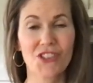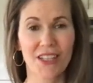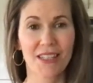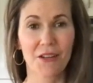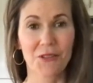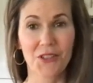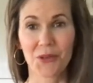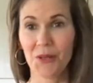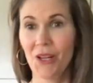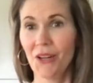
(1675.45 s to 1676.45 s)
check that out too.
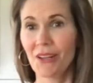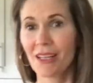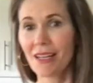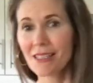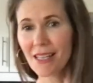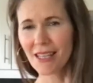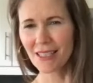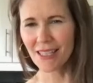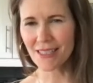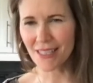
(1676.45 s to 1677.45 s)
Okay, guys, I
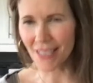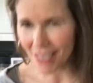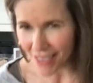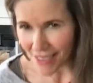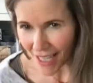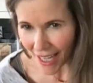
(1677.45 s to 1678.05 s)
think that's it.